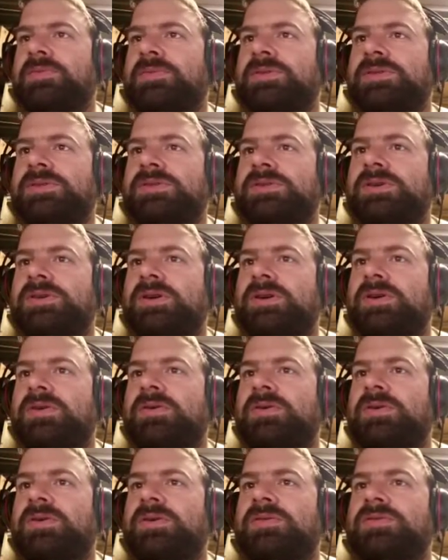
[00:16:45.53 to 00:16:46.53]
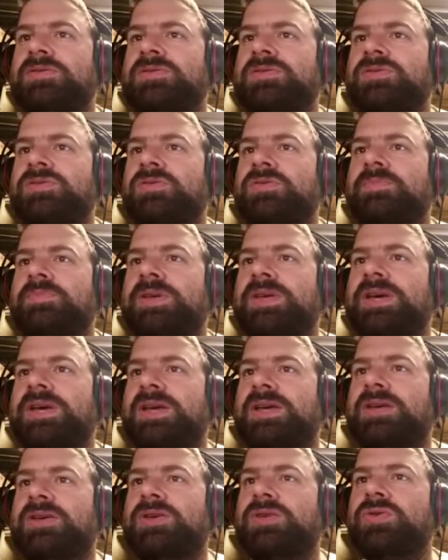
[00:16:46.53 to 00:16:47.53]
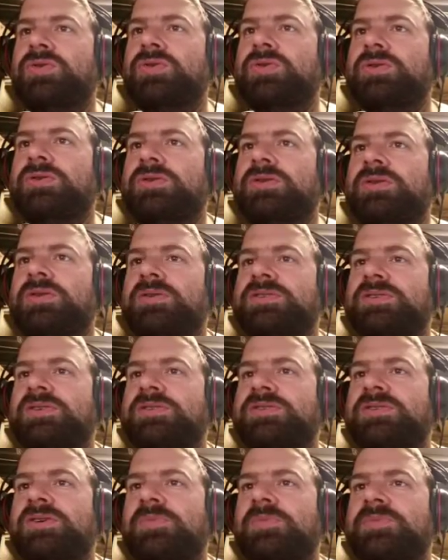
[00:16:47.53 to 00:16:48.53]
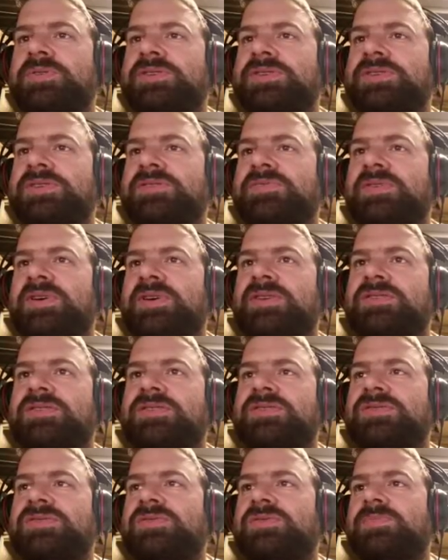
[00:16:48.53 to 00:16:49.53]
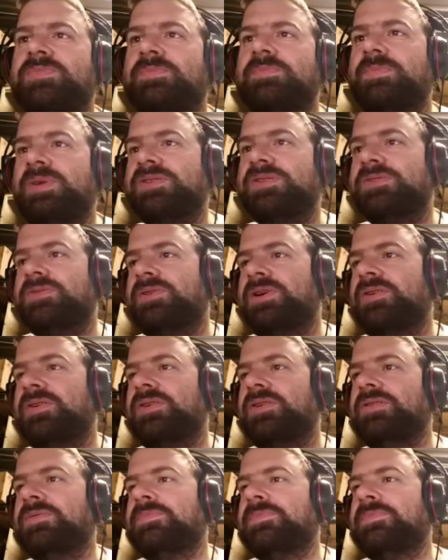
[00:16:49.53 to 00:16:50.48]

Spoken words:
So to be a good, so Sculptris is fun just to mess around in.